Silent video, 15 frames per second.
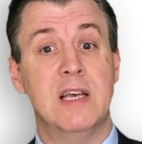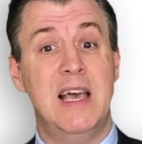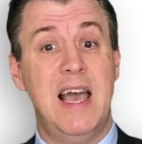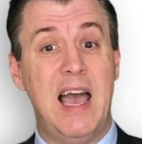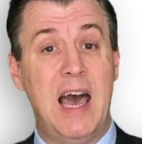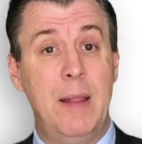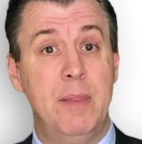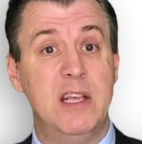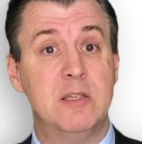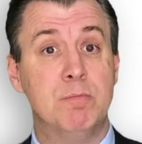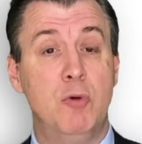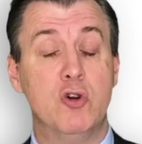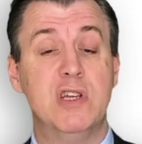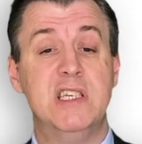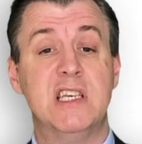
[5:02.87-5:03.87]
And this
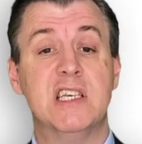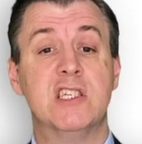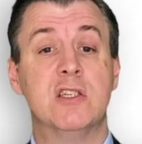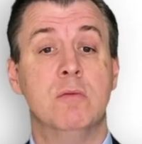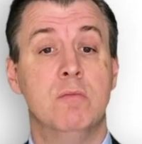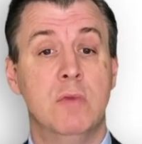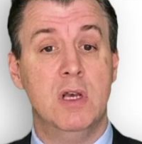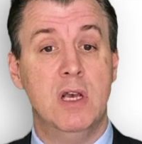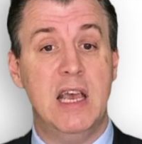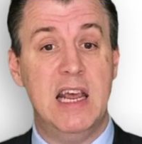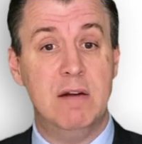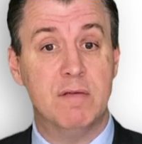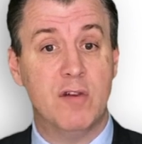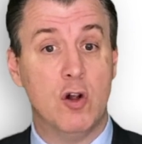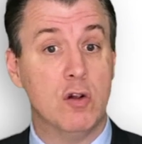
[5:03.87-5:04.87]
buddy system
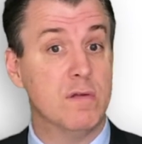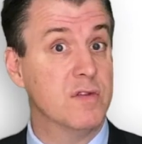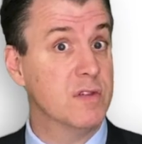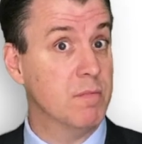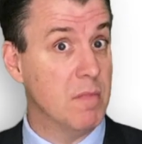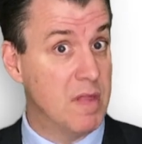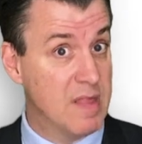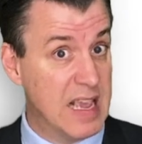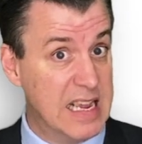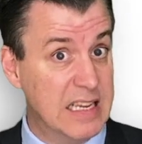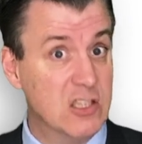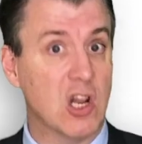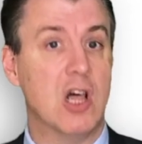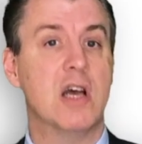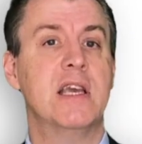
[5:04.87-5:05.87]
involves things
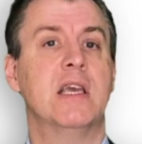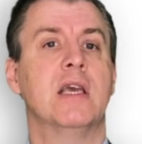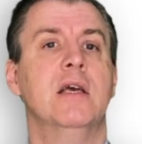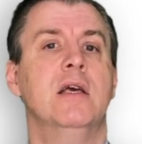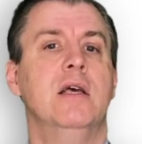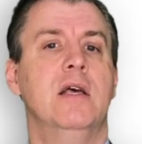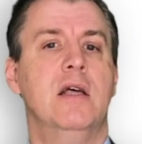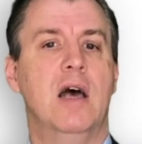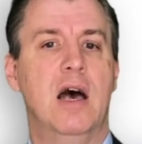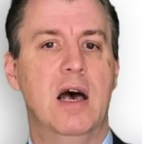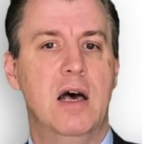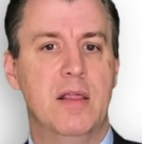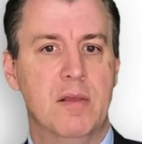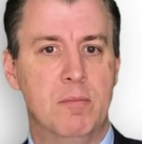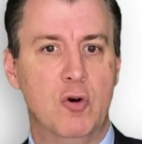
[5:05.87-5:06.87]
like
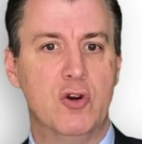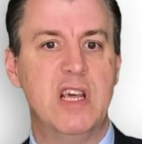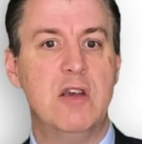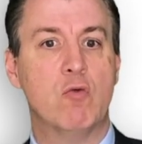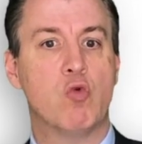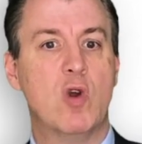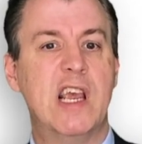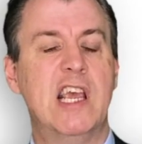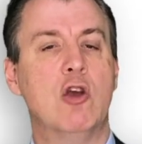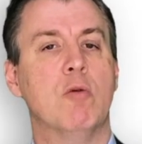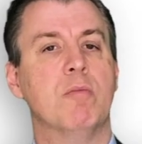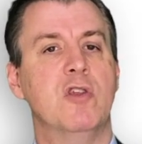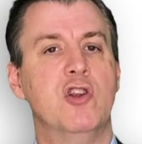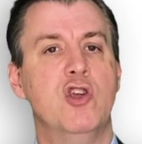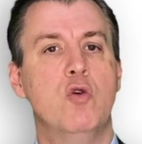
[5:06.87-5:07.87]
the buddy ringing up the
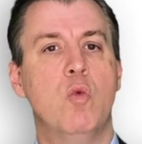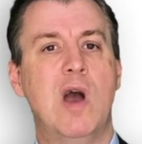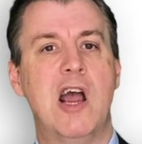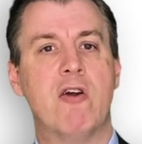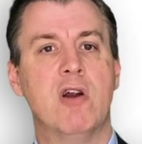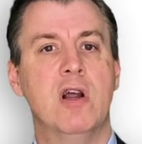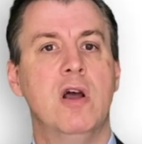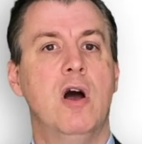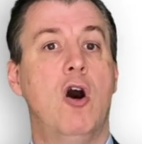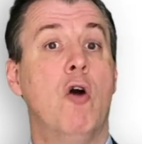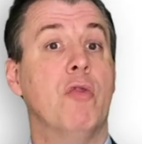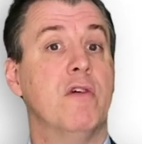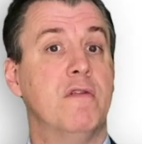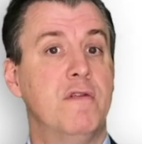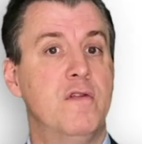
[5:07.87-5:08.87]
new wearer on the
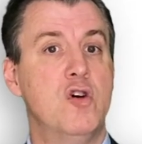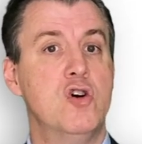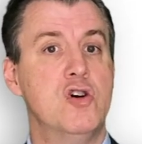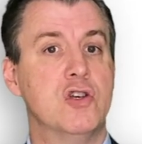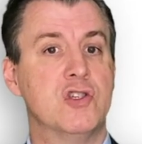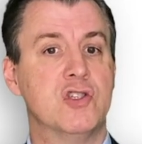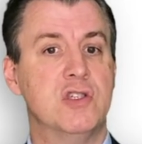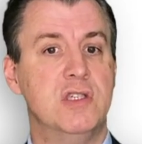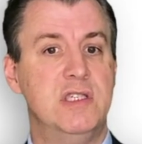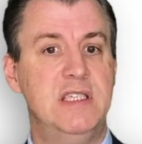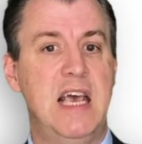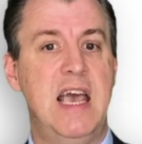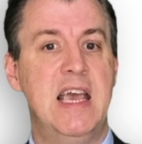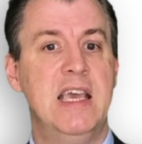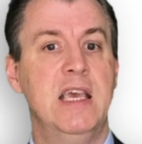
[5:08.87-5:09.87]
first
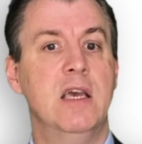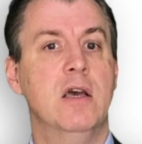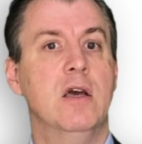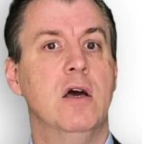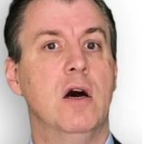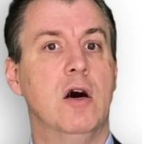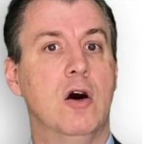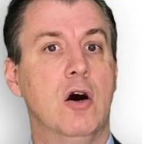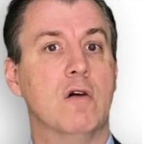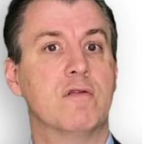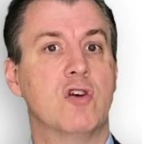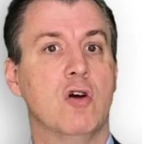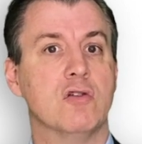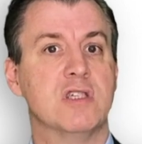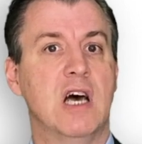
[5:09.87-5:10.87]
day of
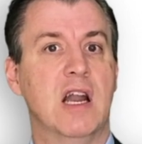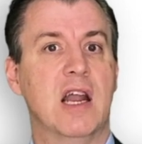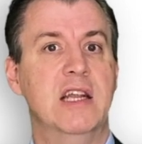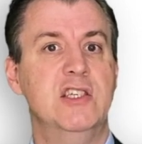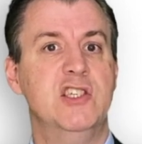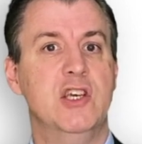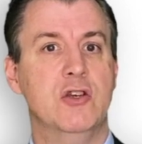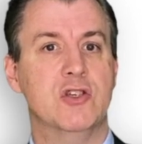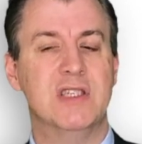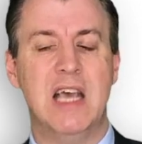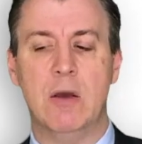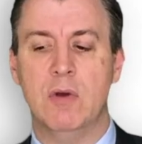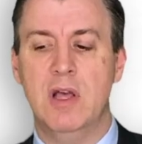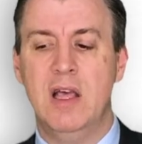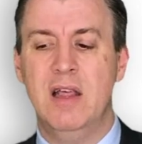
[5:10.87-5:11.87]
contact lens use. Now,
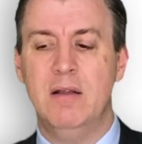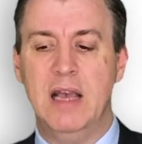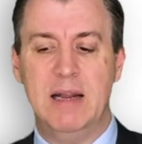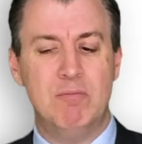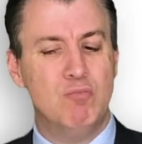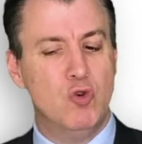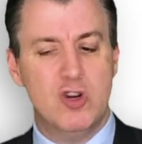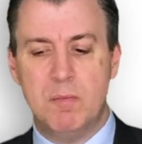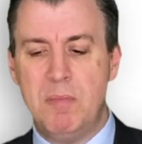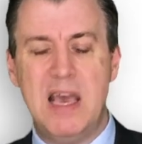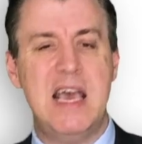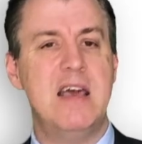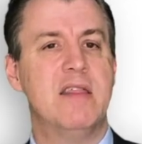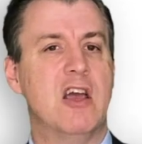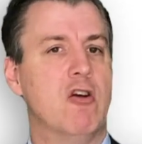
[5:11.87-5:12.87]
it would appear
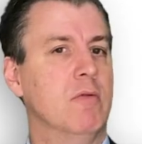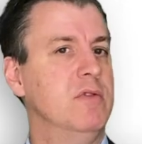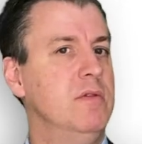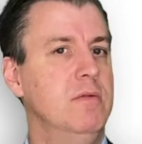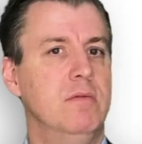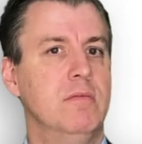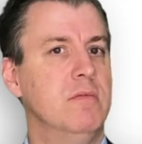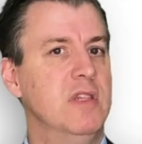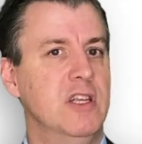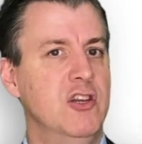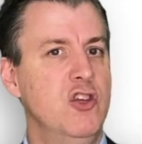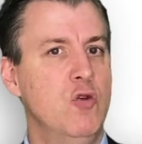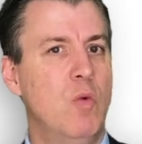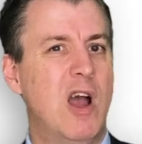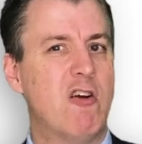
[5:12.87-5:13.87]
the new
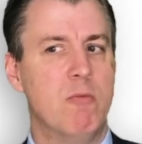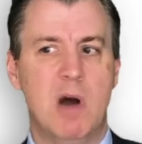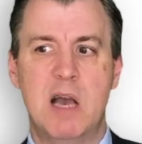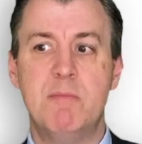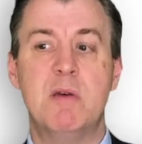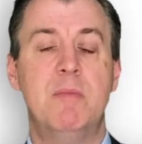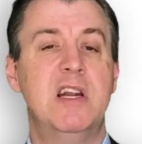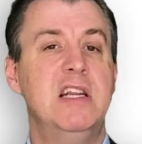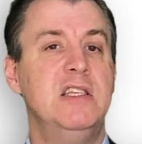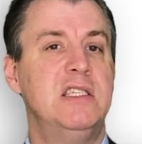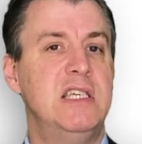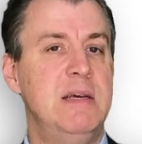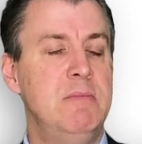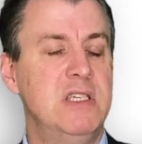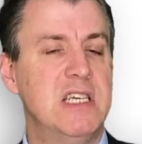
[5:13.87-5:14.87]
wearer might be a bit
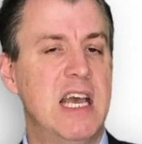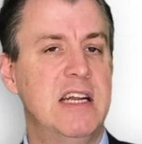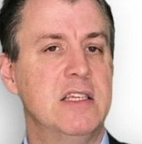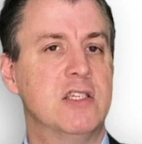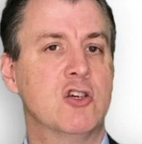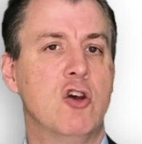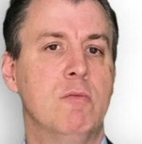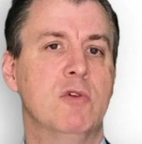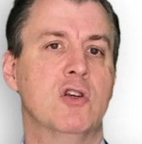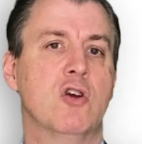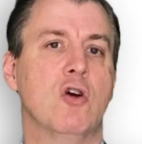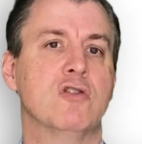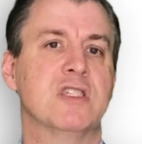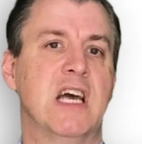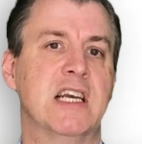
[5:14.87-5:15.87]
intimidated to come and
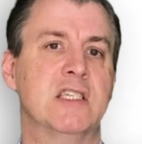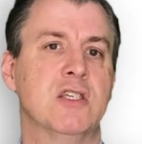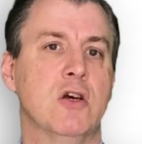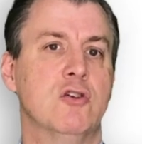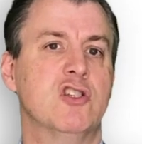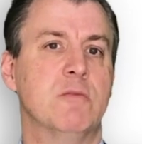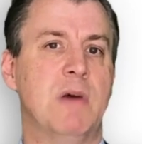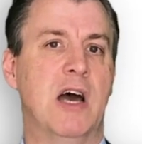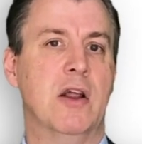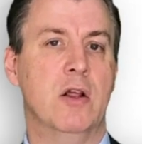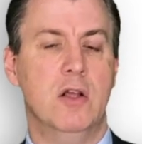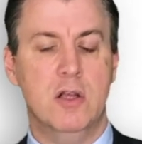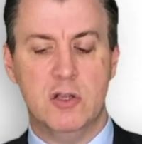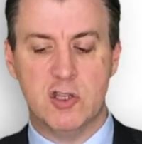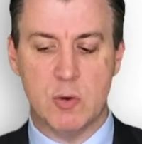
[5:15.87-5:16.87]
contact us about it.
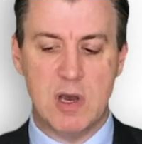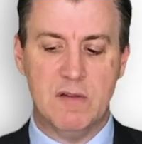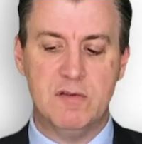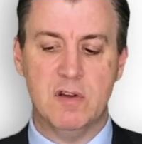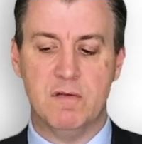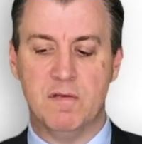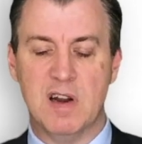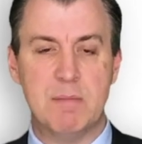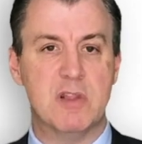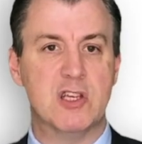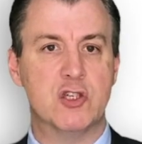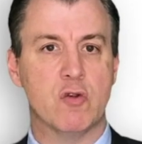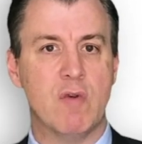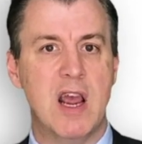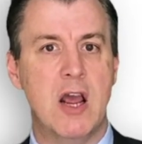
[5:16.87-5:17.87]
So we have to flip this
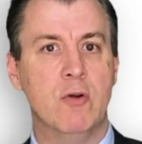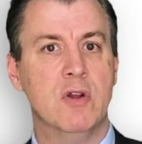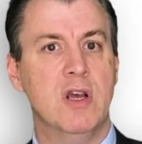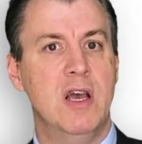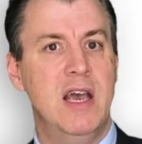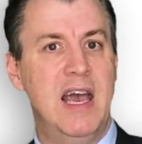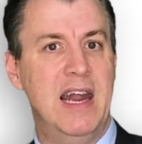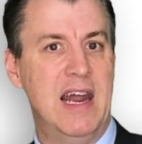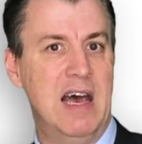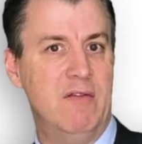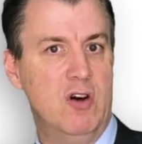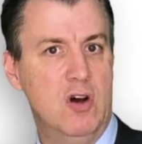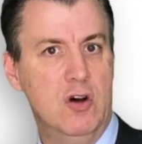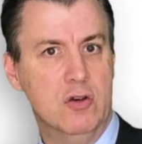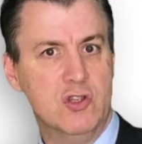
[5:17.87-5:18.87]
around and have
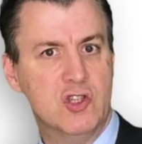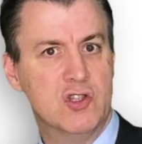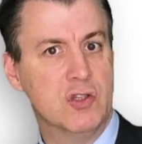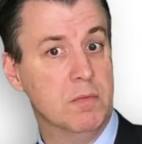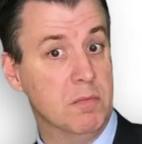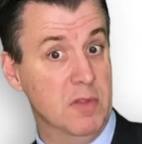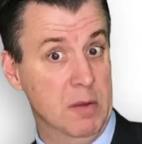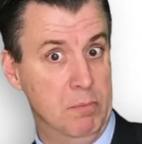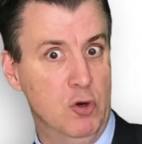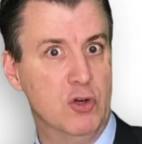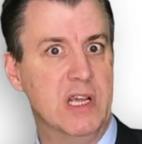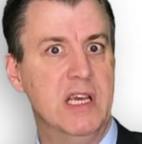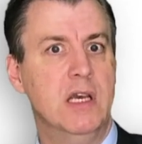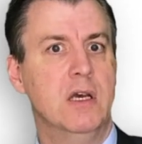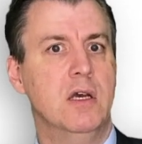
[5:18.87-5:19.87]
us, the
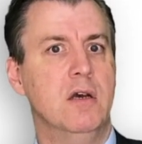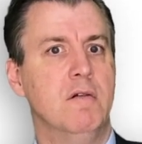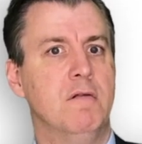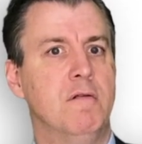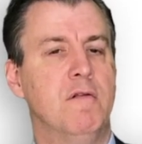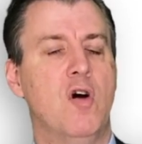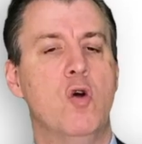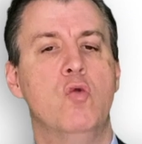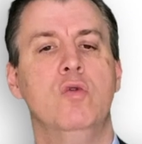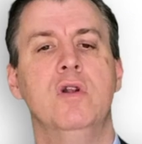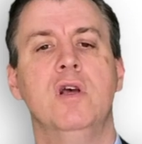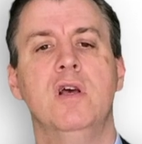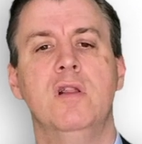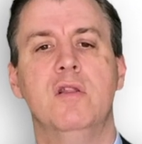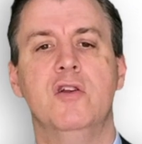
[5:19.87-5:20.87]
buddy, phone
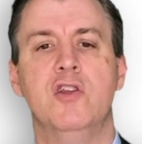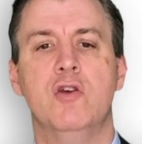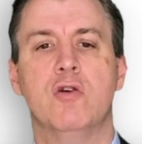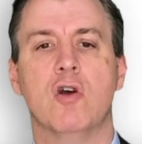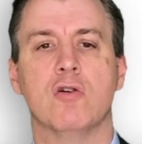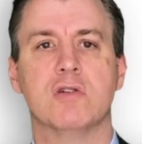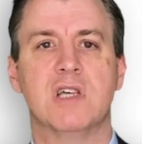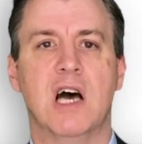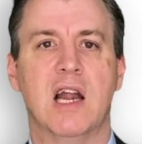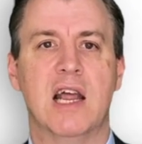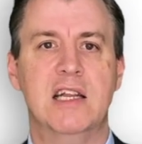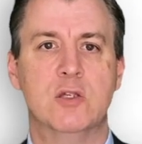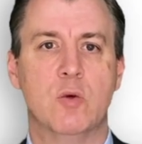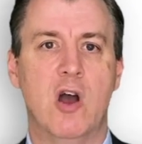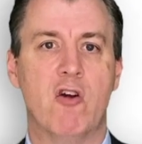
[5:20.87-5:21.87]
the new contact lens
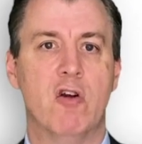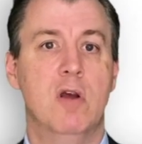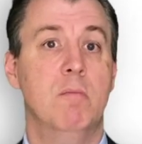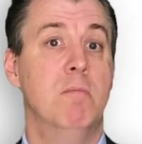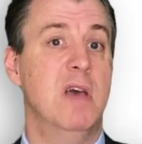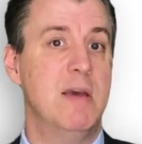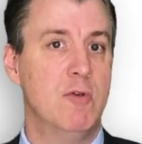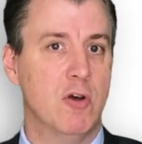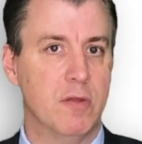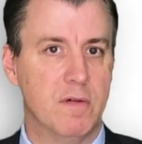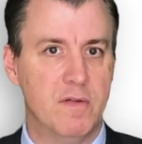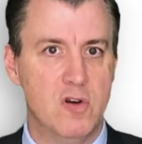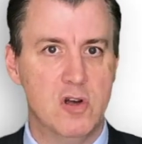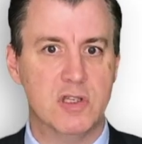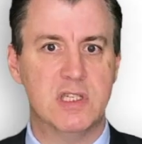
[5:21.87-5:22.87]
wearer. Maybe on the
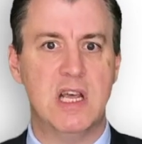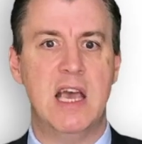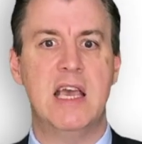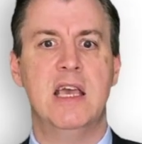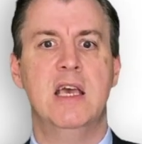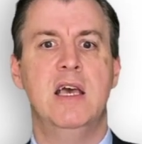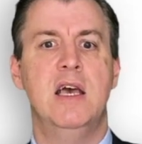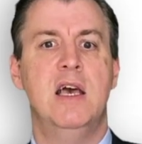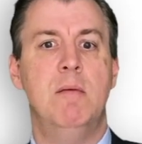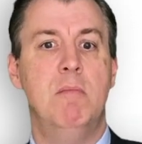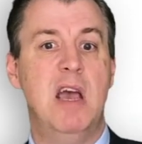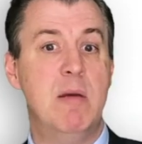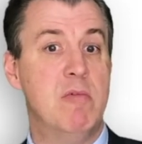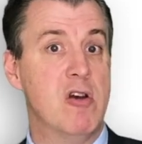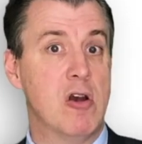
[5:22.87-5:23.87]
first day,
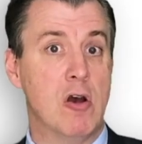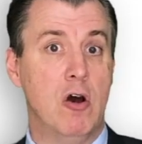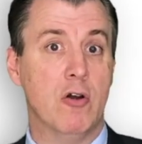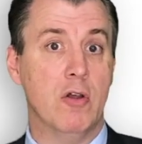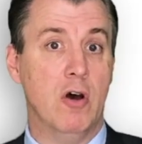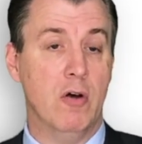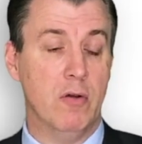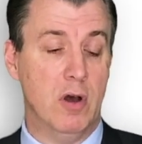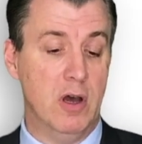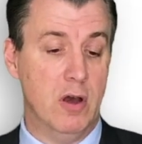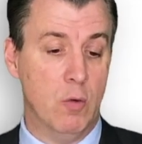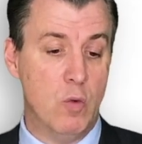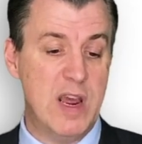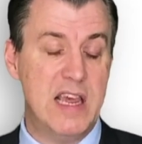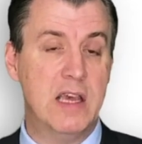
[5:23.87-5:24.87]
maybe on a
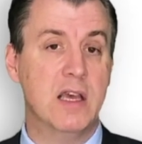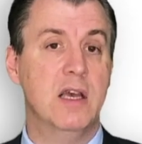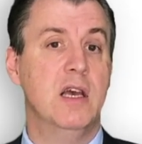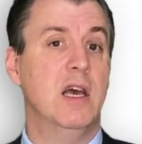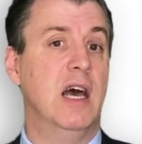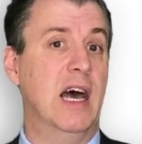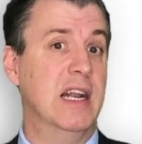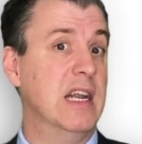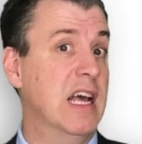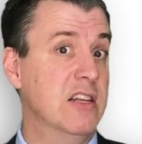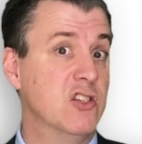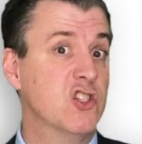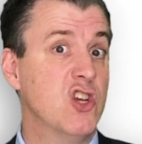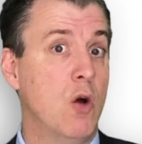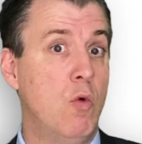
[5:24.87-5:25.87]
week, and
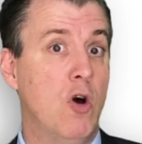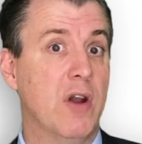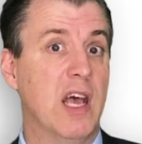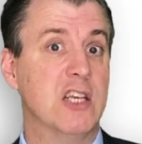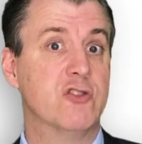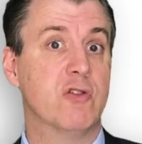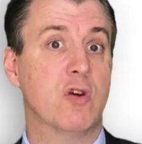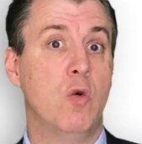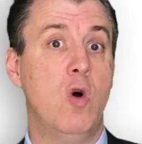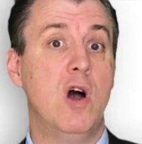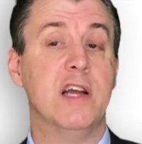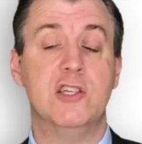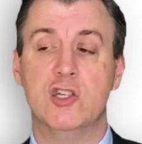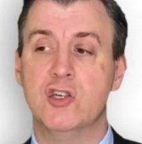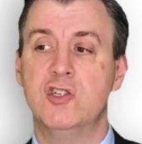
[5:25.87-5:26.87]
so on as required,
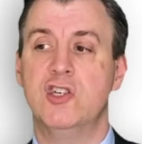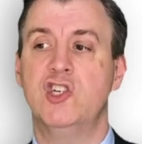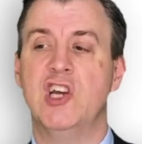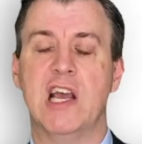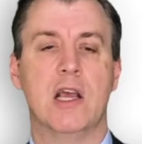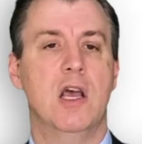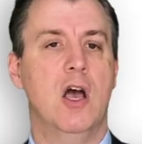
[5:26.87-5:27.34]
just to check.